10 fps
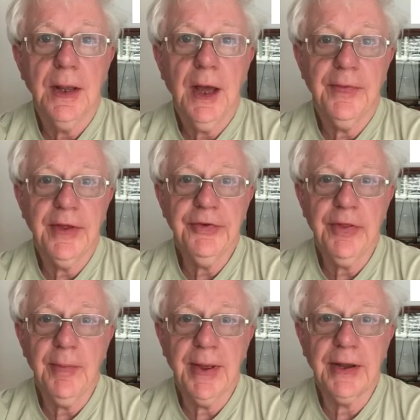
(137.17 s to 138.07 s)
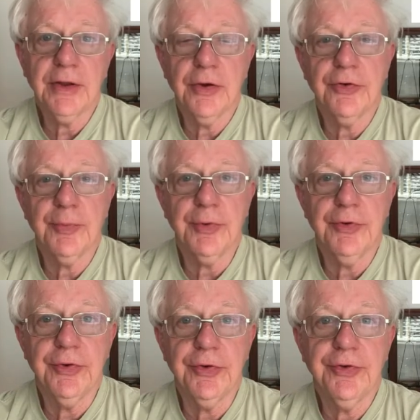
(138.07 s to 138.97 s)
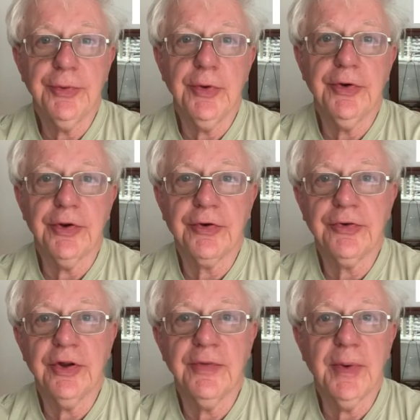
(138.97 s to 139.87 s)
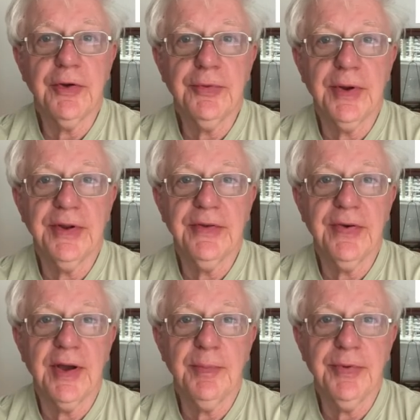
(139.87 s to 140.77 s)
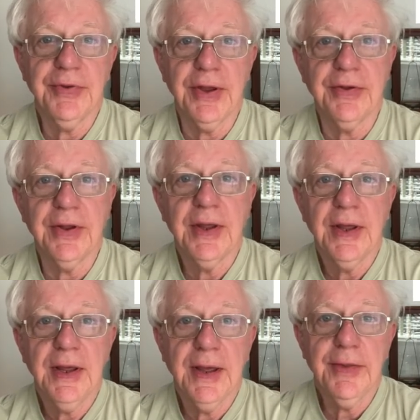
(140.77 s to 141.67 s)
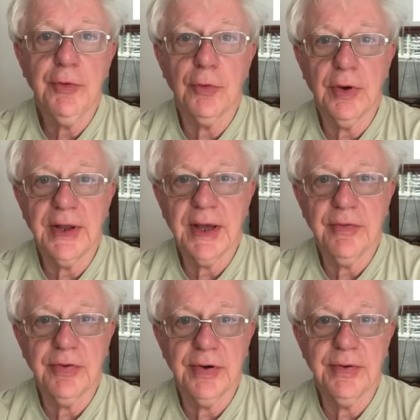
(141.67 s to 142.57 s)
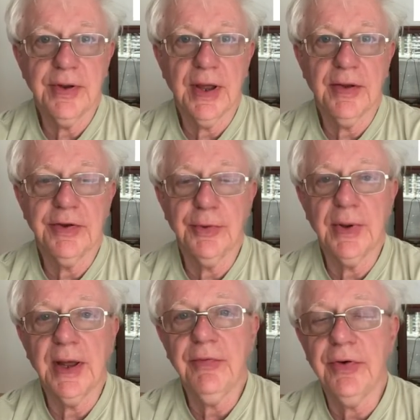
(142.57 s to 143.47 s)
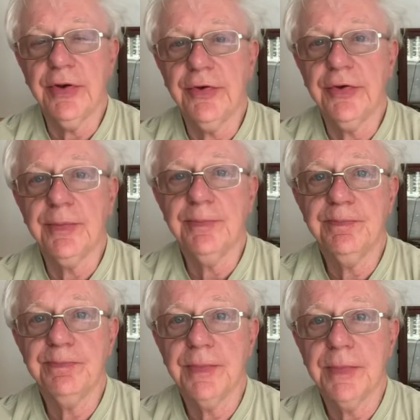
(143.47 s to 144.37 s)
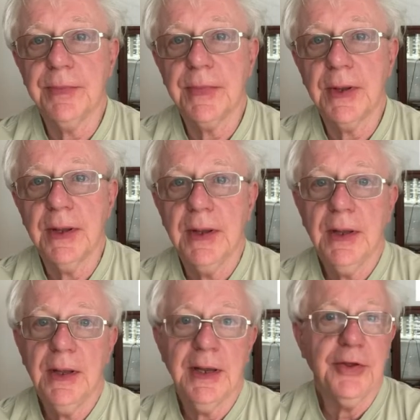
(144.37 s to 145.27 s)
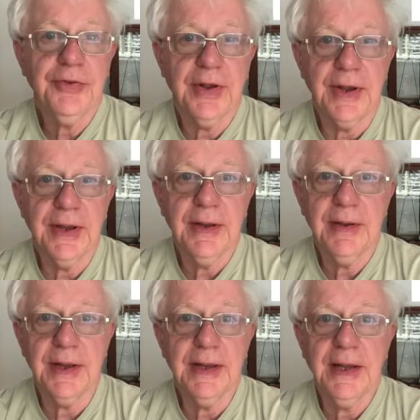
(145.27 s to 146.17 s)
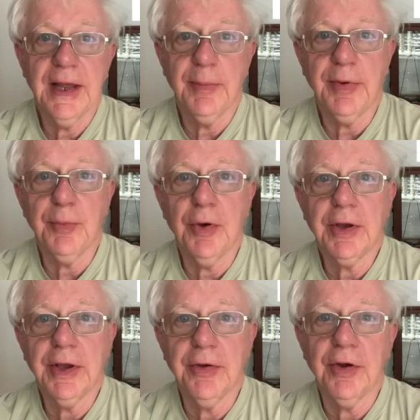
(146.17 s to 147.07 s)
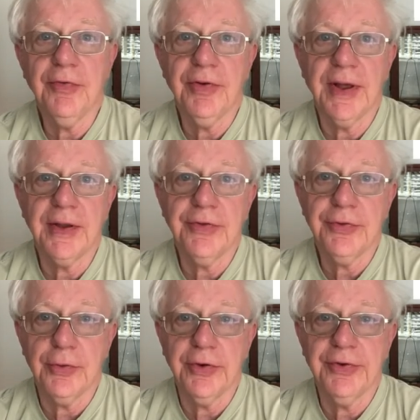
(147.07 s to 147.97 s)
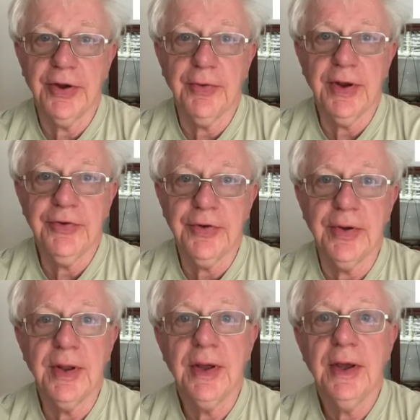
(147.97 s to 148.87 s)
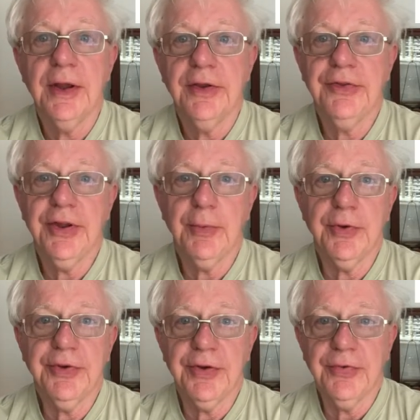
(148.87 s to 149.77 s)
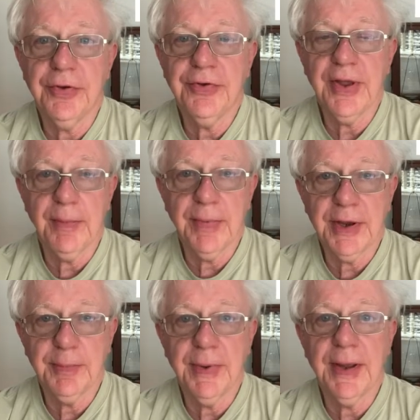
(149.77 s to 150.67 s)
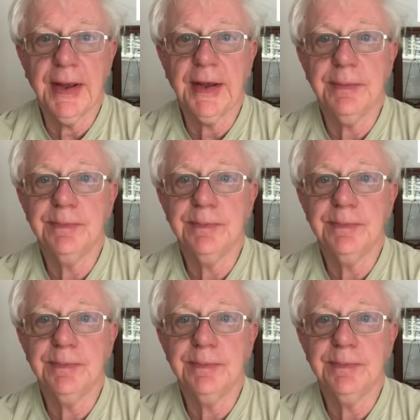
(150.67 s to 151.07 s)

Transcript: And these are the main contributions to a reduction of about 25% in the rolling annual average. Lastly, lately I've been working on offline solar generation to see what difference that might make.